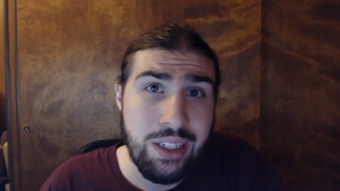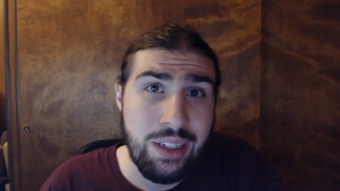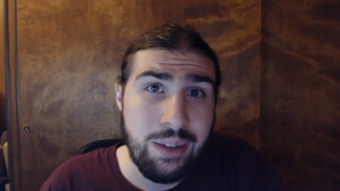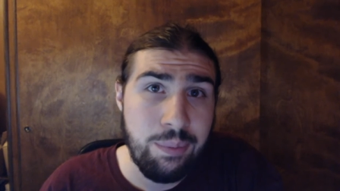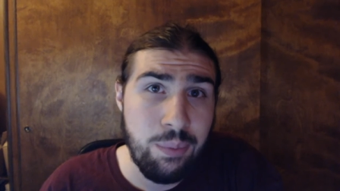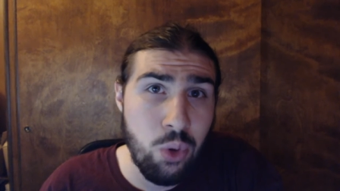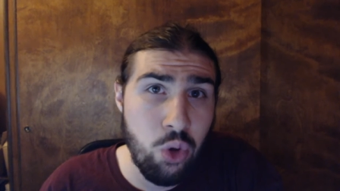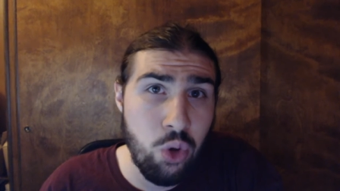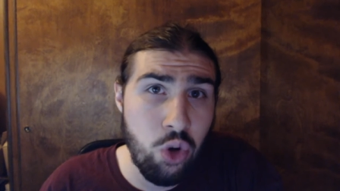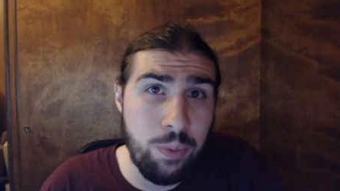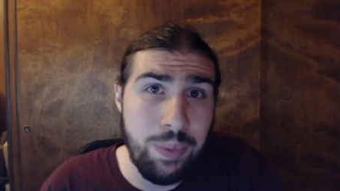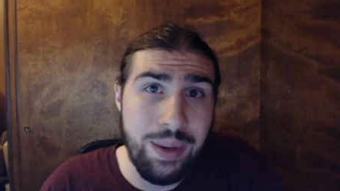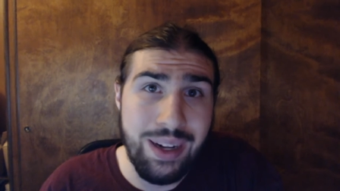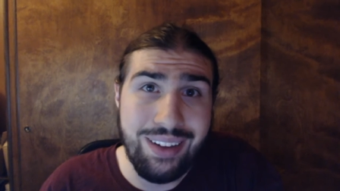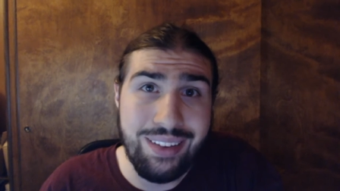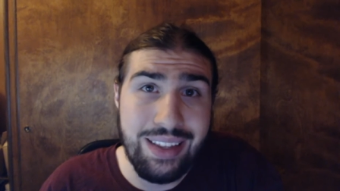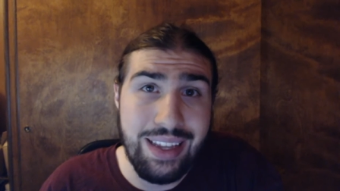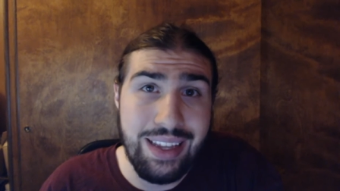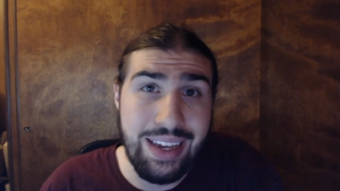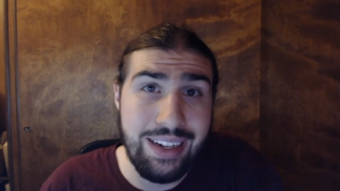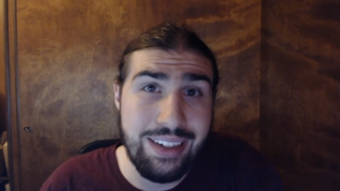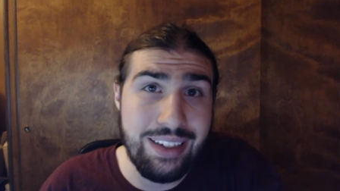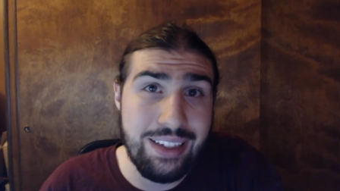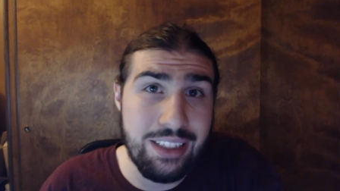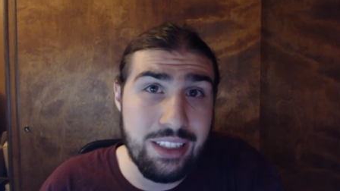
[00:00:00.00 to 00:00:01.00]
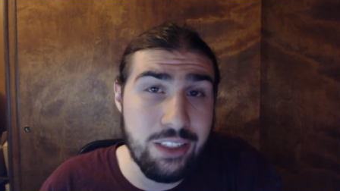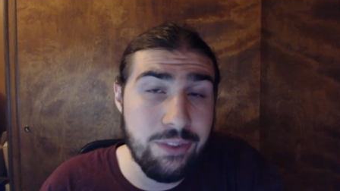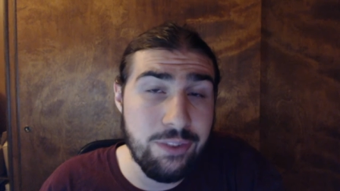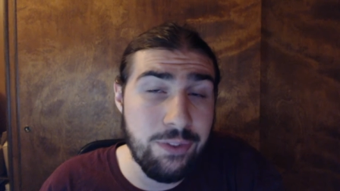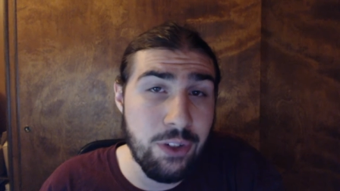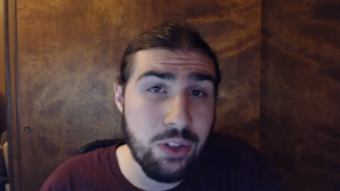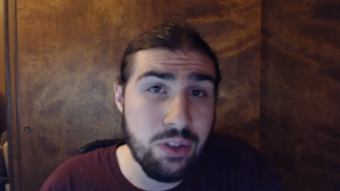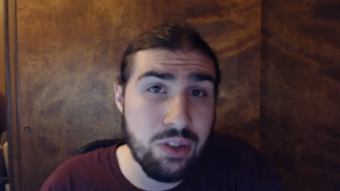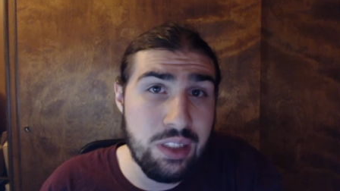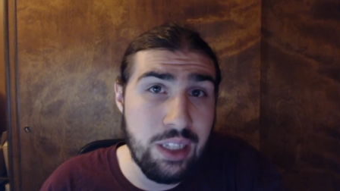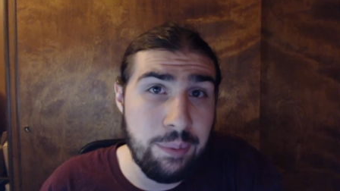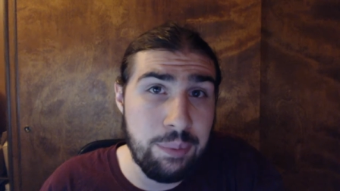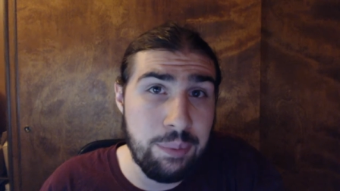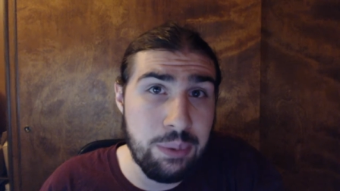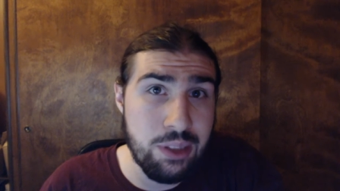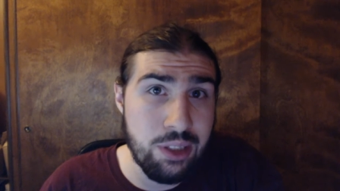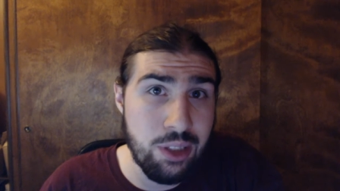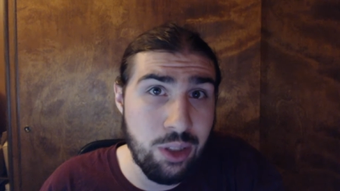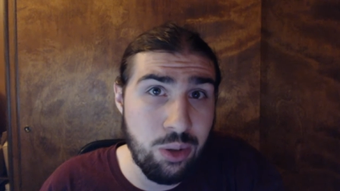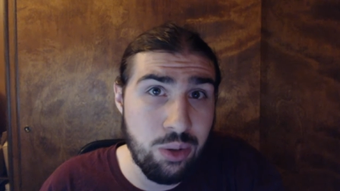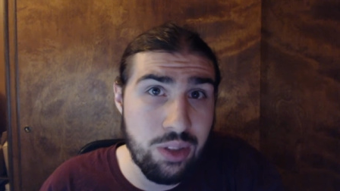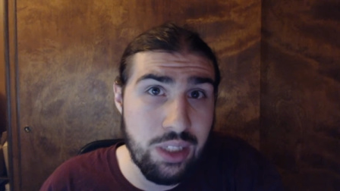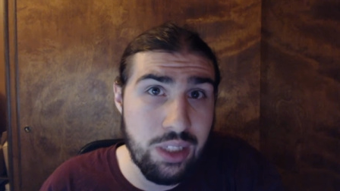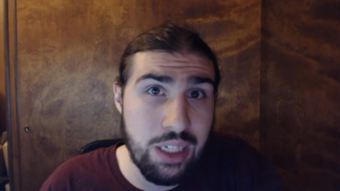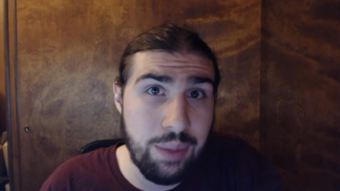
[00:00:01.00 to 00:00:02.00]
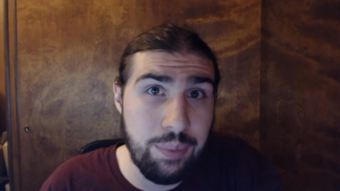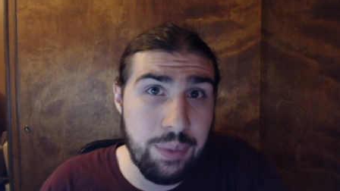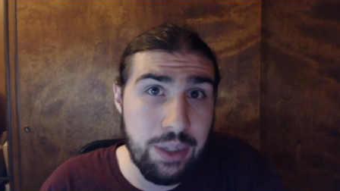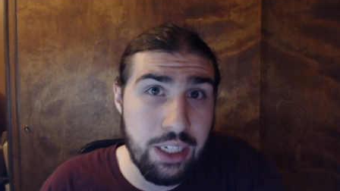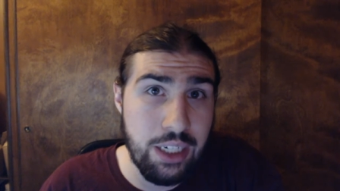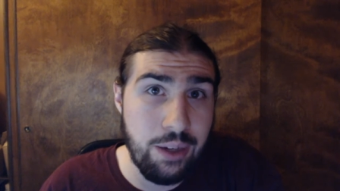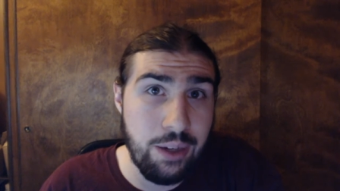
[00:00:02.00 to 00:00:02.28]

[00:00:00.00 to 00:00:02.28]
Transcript: More about that in its first episode coming